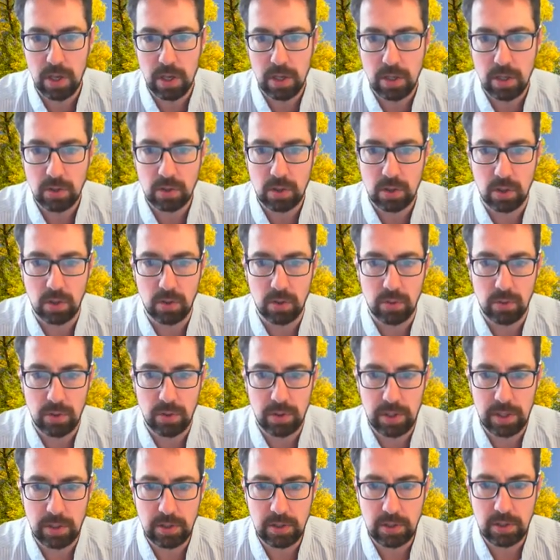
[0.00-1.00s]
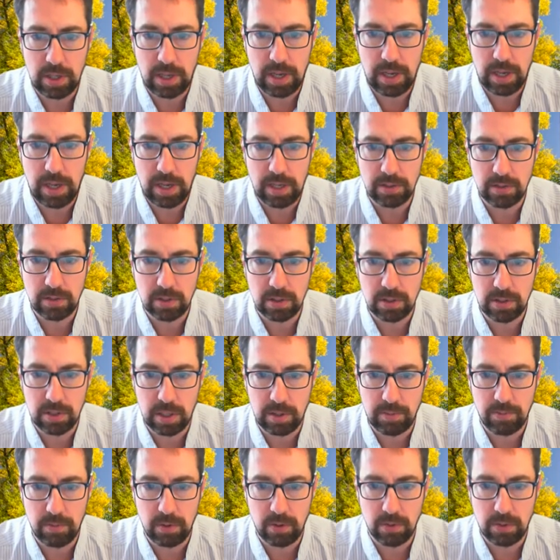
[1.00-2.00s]
So this guy has the
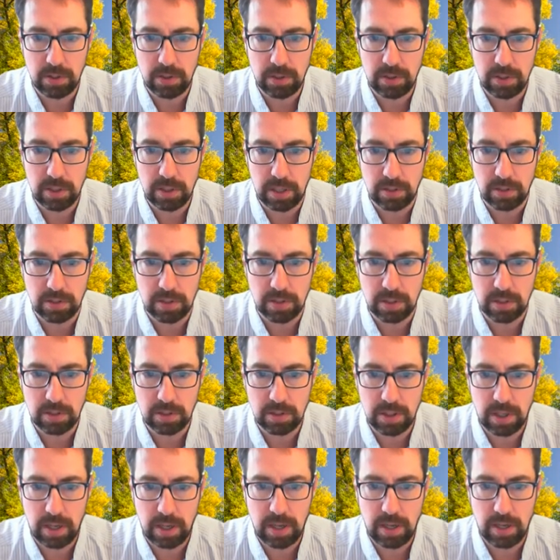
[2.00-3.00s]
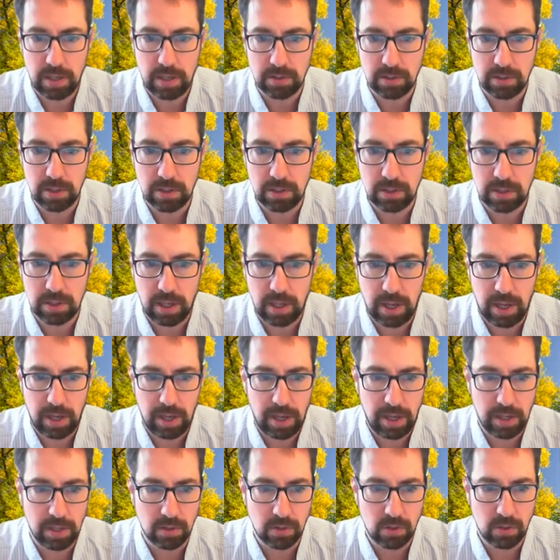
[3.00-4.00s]
same voltage as this guy,
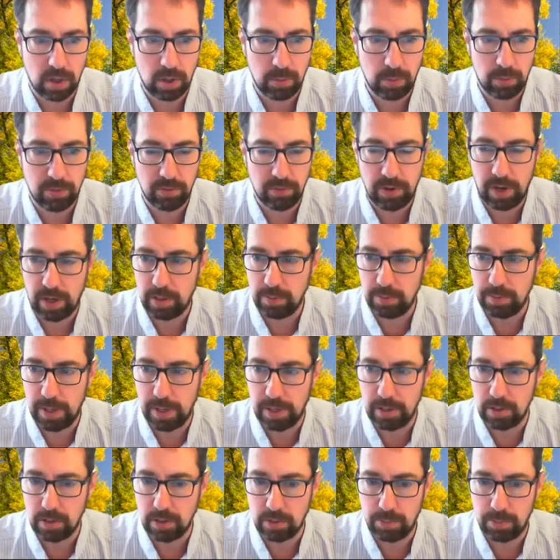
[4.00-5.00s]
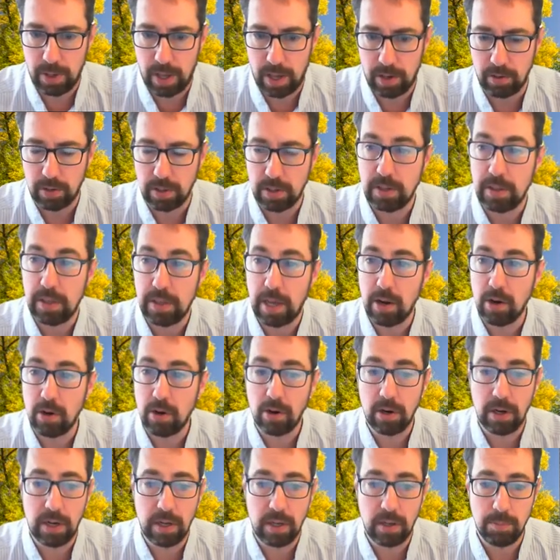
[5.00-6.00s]
and it's all provided by this battery. They
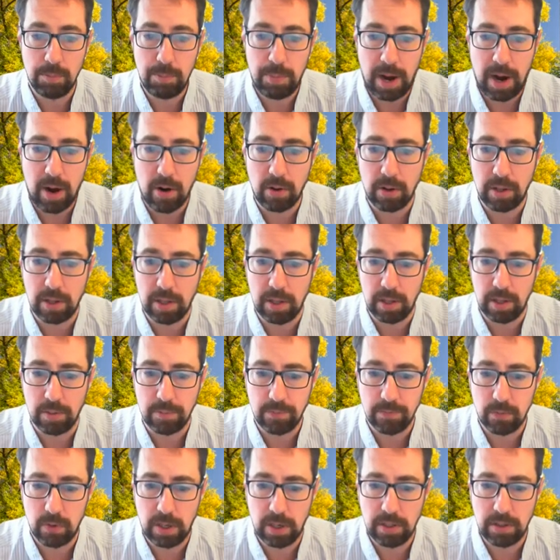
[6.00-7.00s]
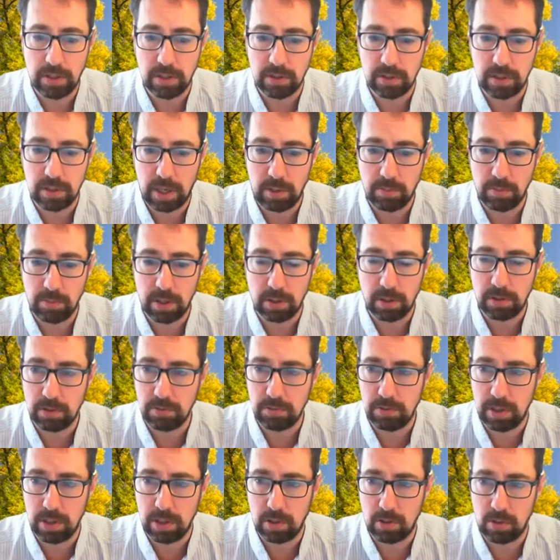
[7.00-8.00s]
are in parallel, right? The same delta
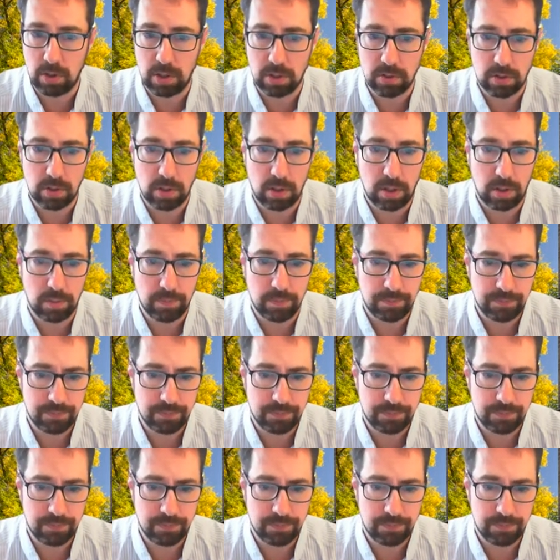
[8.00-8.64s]
V across all.